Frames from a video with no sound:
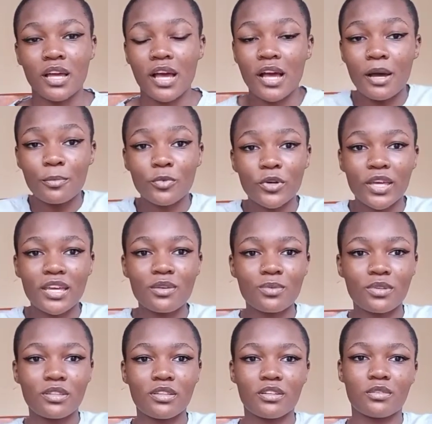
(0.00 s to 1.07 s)
I'm okay
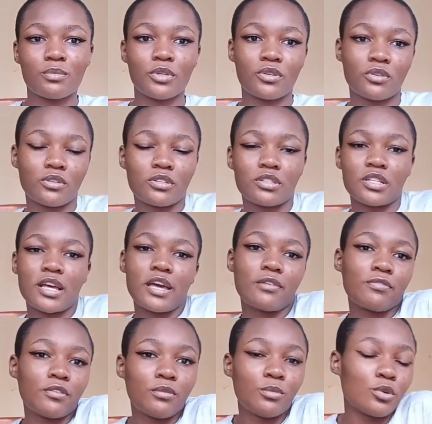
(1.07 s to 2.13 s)
with it because I
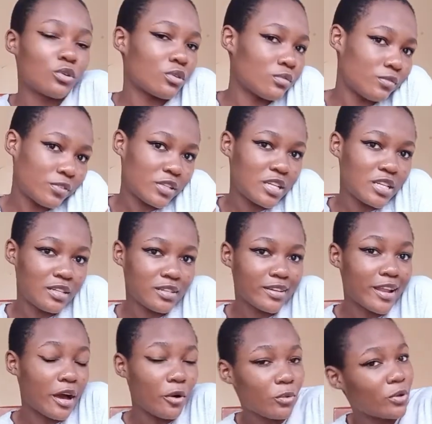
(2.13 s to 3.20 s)
feel more confident
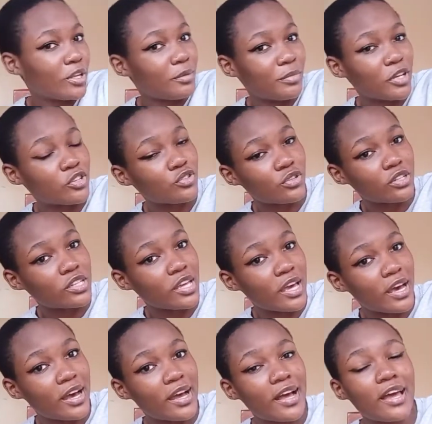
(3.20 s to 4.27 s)
now in my short
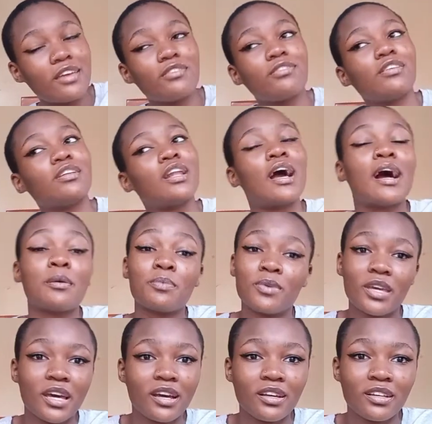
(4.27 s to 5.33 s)
hair. I feel
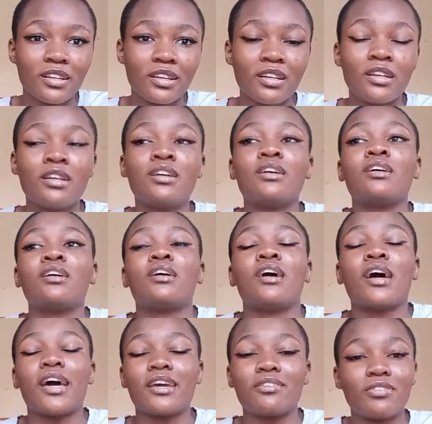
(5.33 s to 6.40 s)
happier.
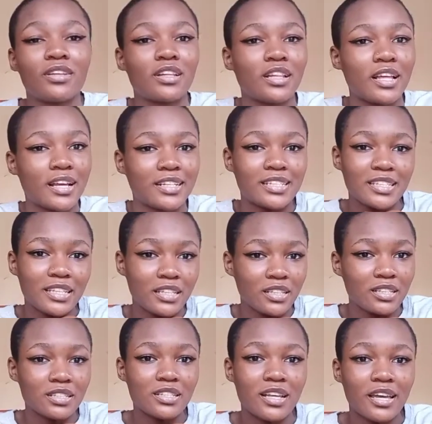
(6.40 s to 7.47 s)
I feel at
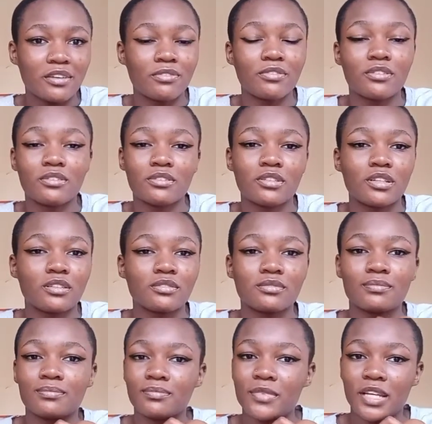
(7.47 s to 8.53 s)
ease. I feel
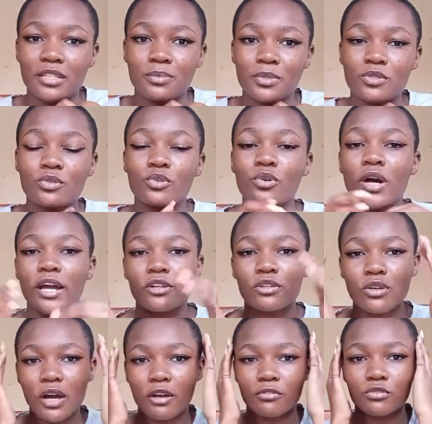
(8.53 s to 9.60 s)
at least, you know, I don't
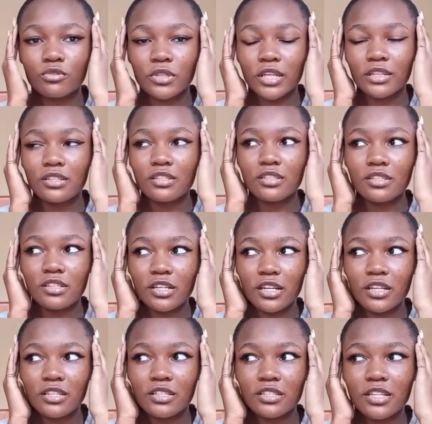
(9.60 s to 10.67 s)
have to get
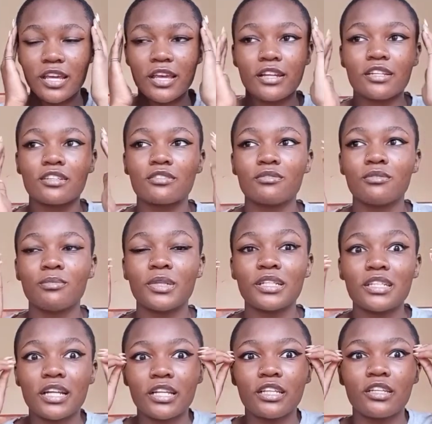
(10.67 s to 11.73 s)
stressed and
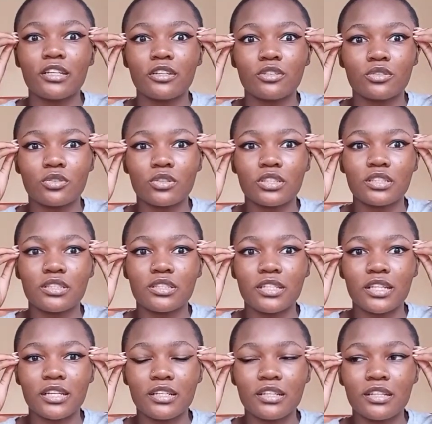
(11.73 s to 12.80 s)
mentally
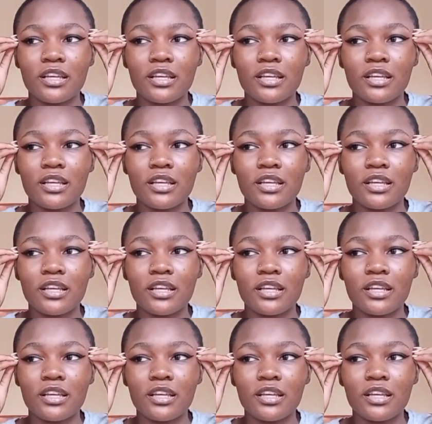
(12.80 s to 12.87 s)
exhausted